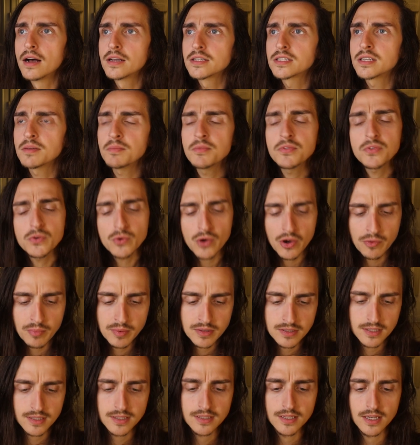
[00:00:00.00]
some of you have
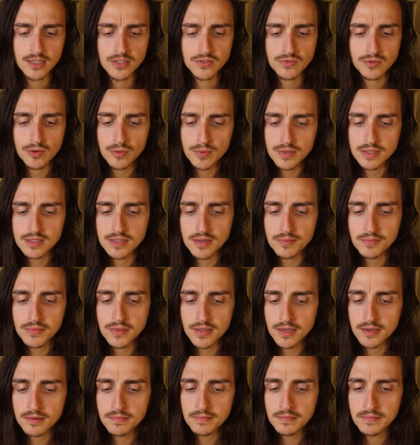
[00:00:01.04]
been successful with
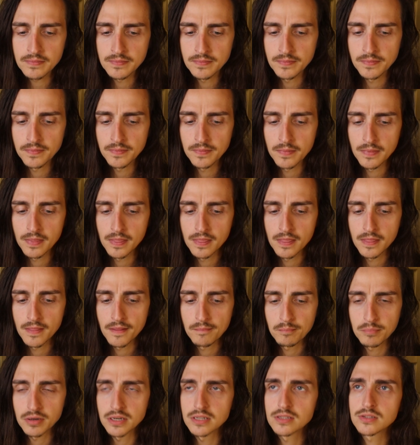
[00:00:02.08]
something,
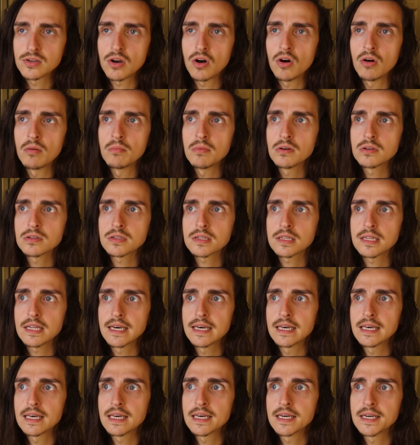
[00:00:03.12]
but it's almost
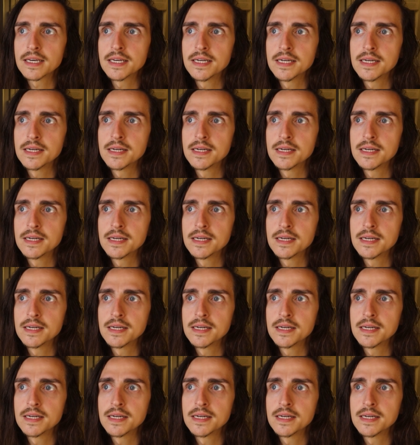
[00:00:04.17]
like